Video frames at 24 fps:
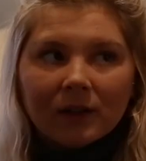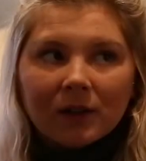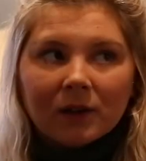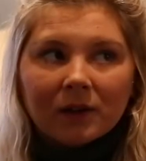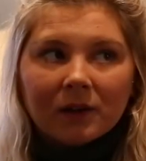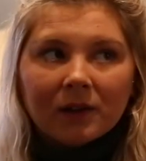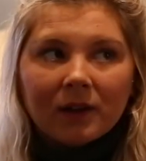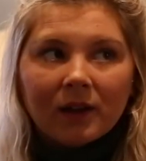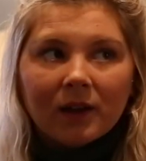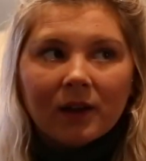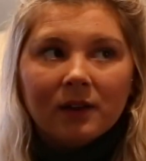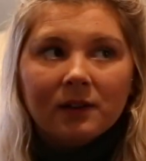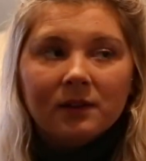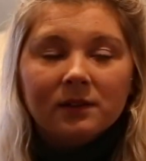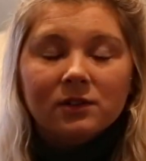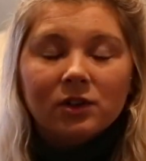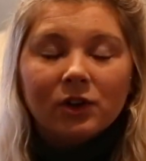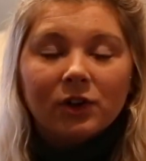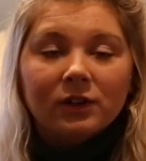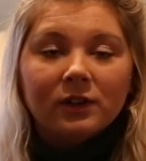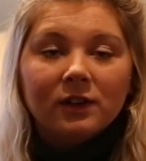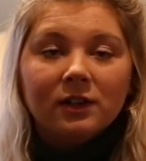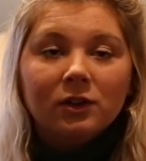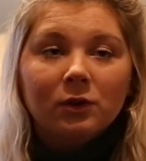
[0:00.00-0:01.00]
it
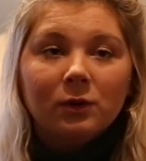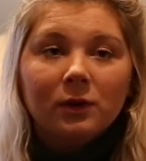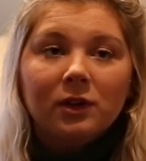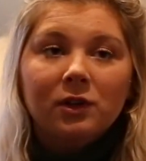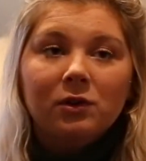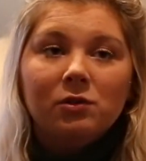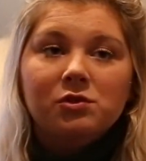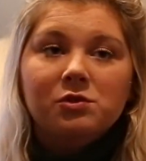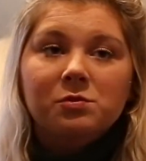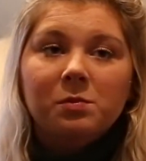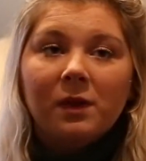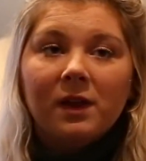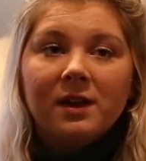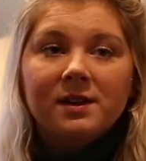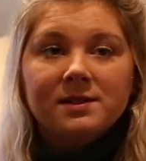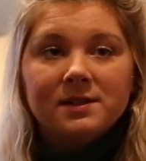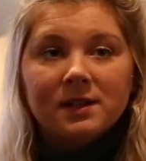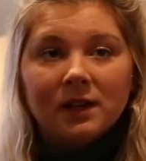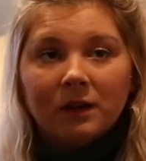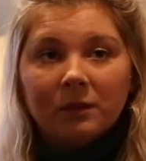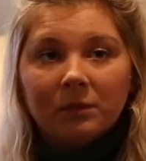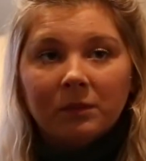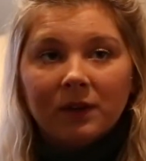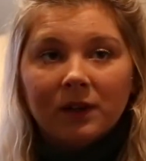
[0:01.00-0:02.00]
turned into a huge
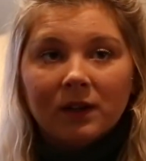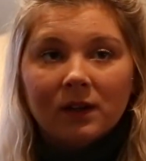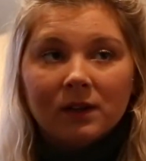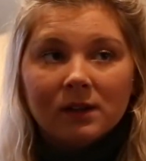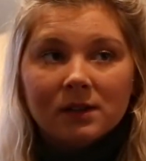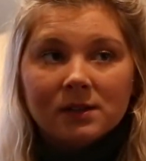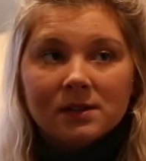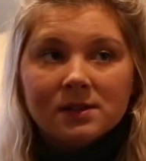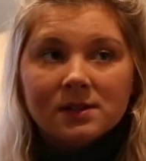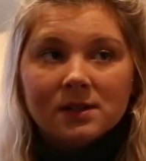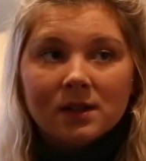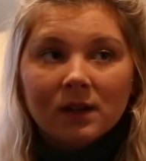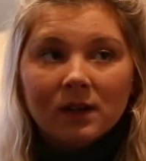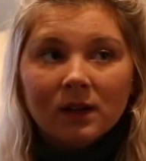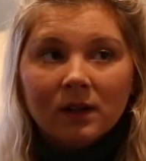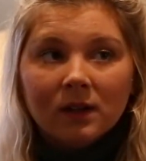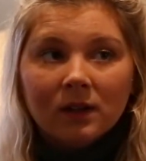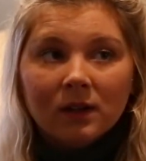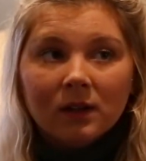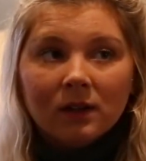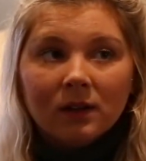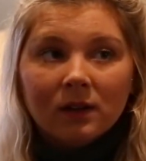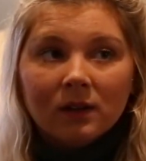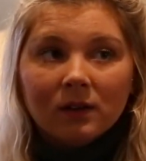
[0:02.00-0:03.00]
blessing because
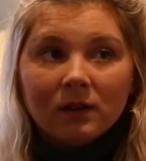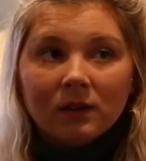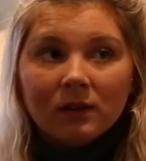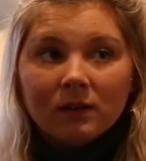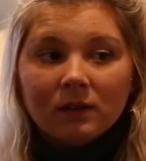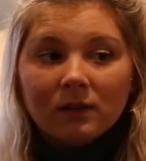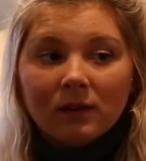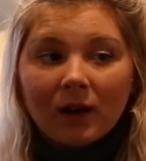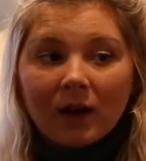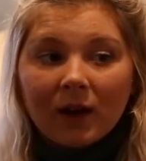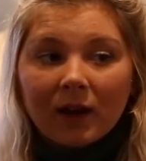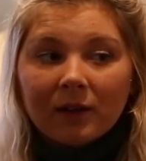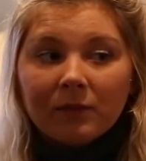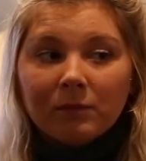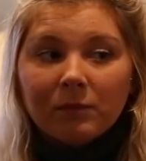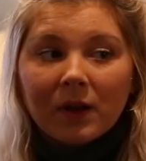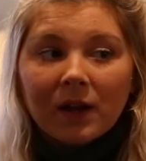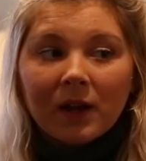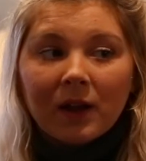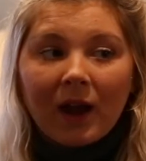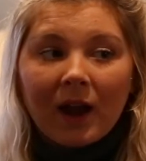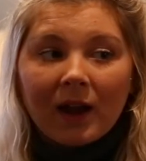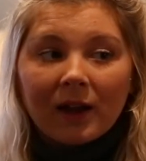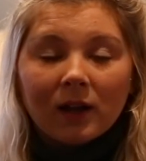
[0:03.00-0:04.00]
I'm
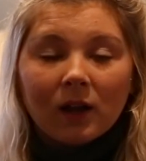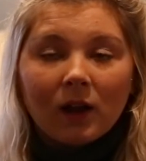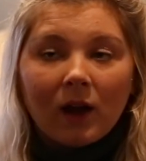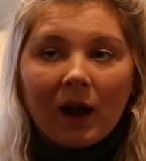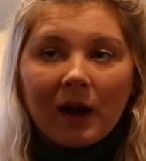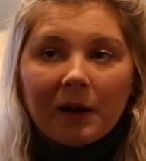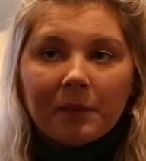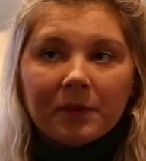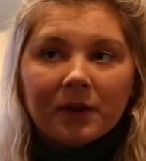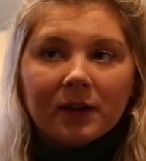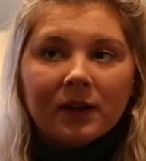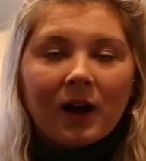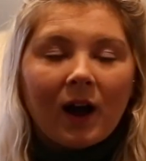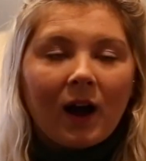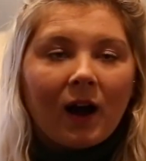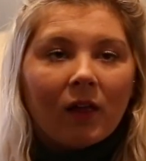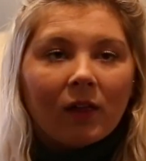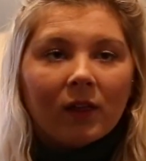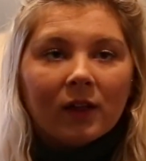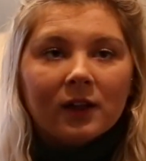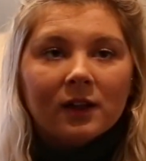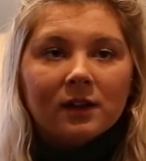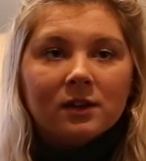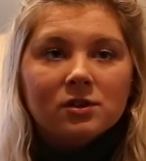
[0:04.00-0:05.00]
in
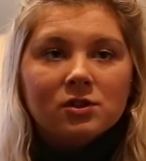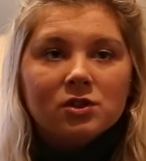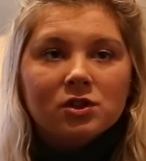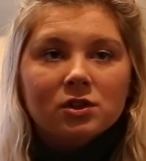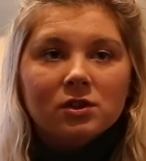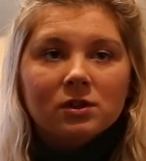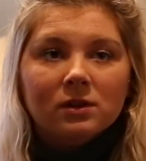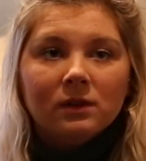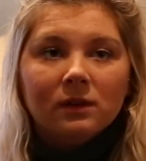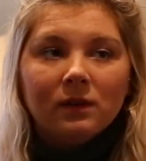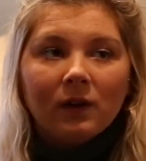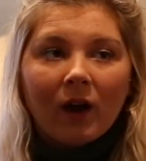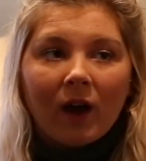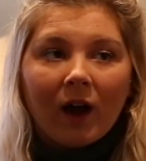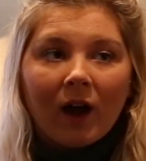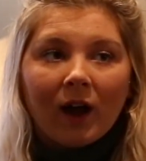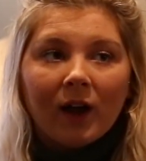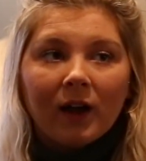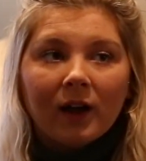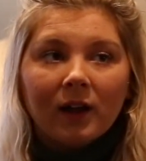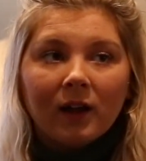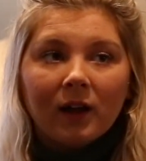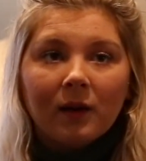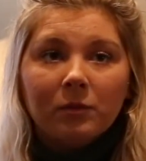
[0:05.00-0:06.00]
college.
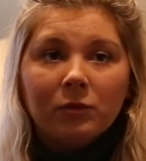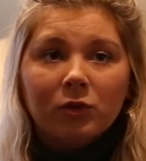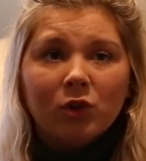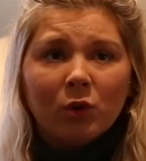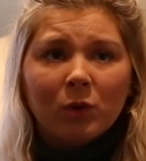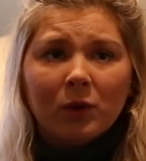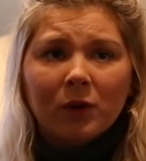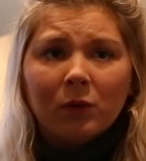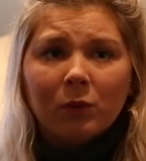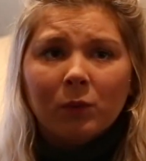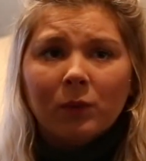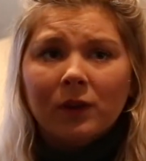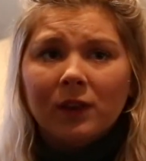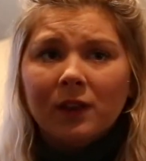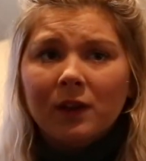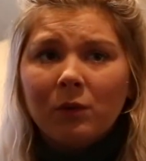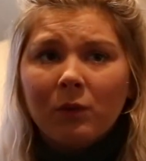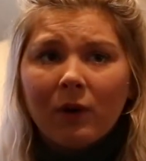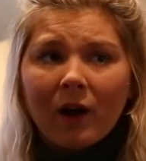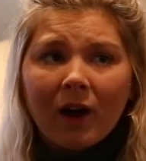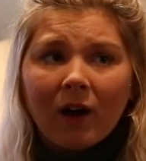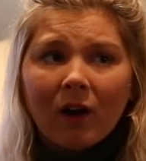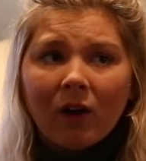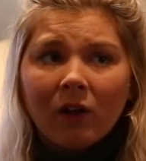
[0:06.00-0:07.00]
I am doing really
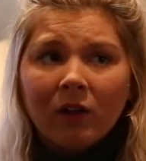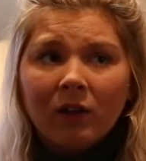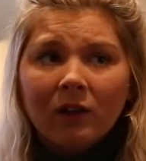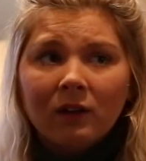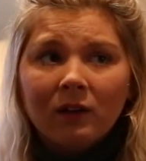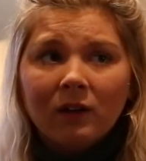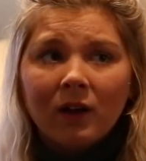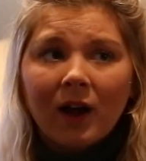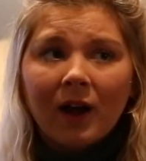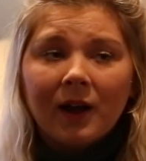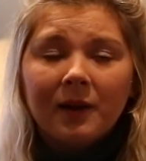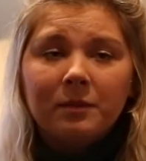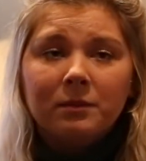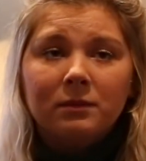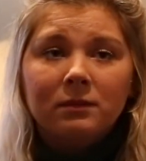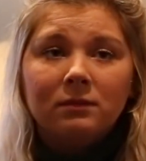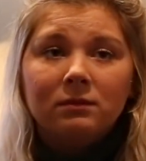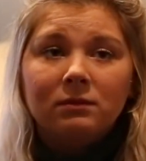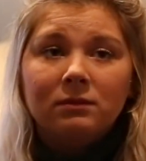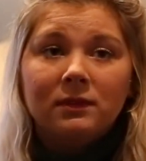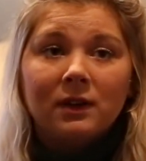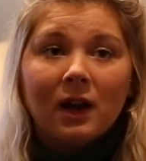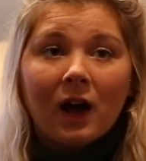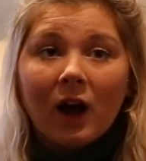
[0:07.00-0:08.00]
well. I'm
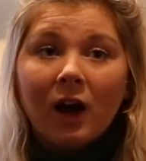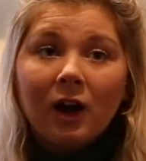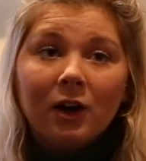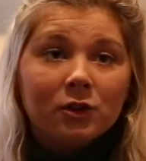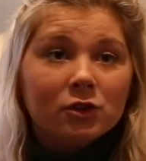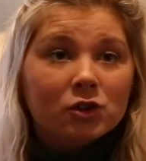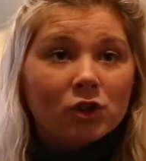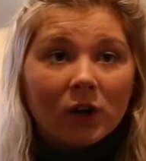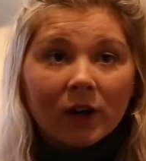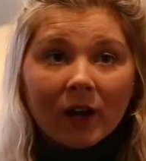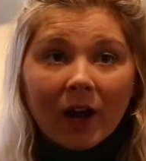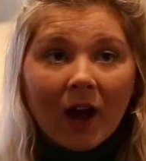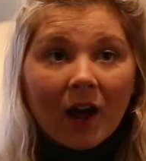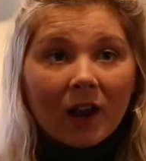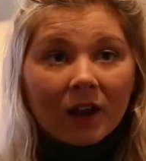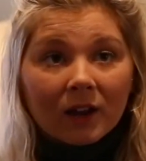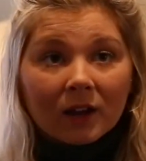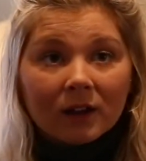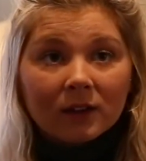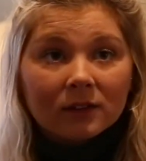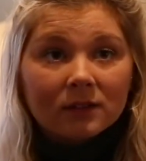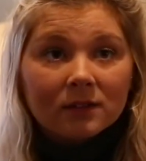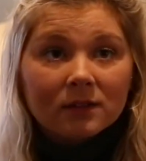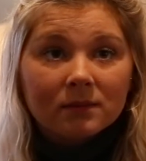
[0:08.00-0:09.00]
not a drug
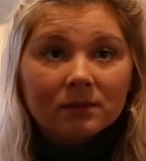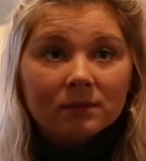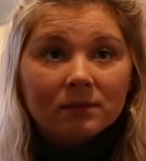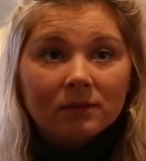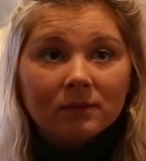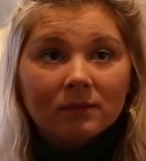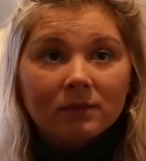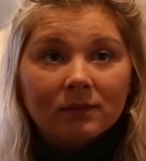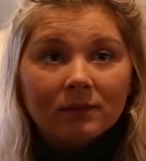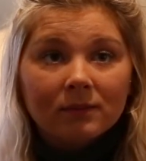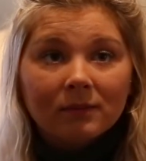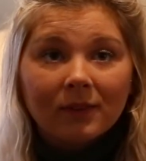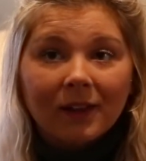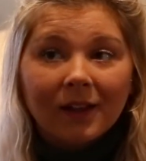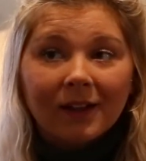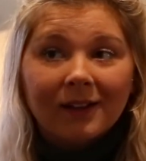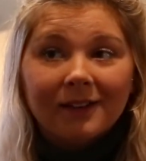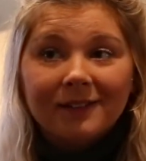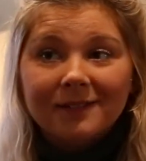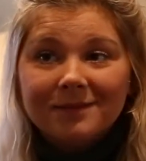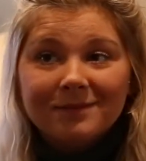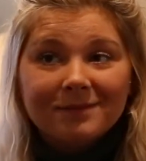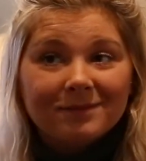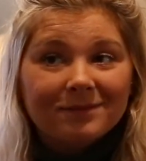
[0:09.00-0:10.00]
addict.
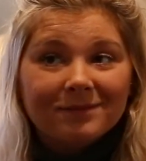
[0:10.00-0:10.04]
Like,